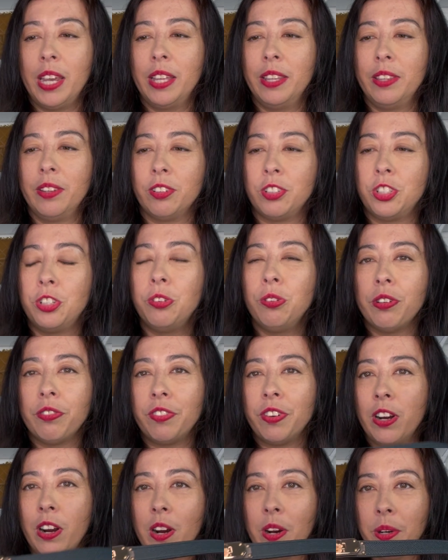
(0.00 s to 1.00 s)
and they're two
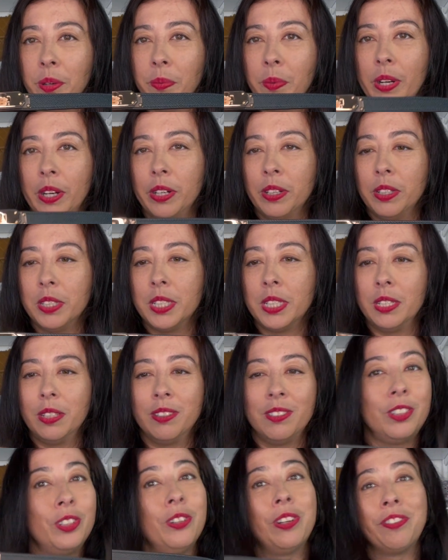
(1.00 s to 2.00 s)
different hardwares and
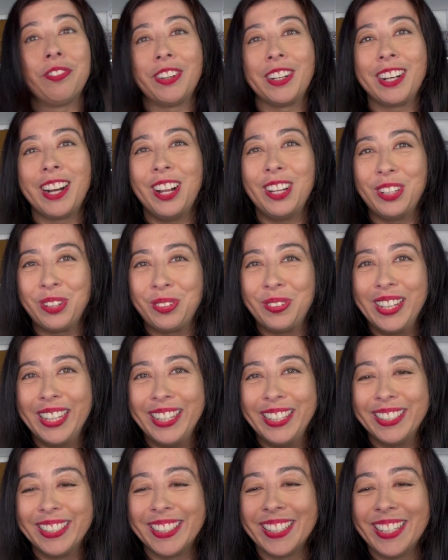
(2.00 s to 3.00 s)
two different
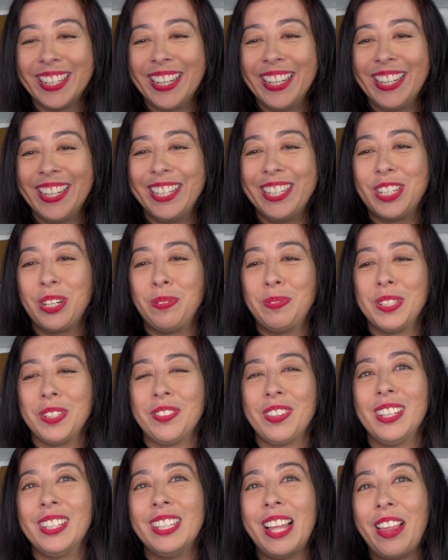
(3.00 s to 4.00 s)
colorways in terms of
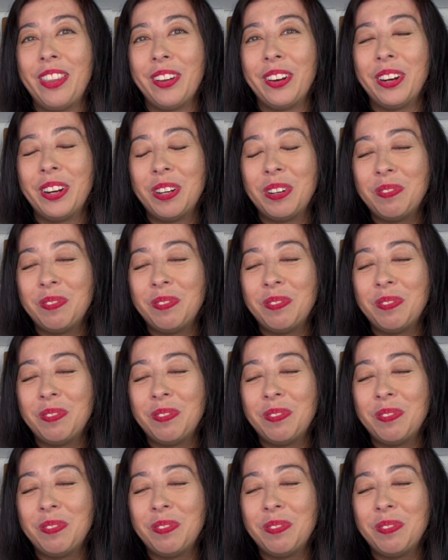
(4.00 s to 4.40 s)
the leather.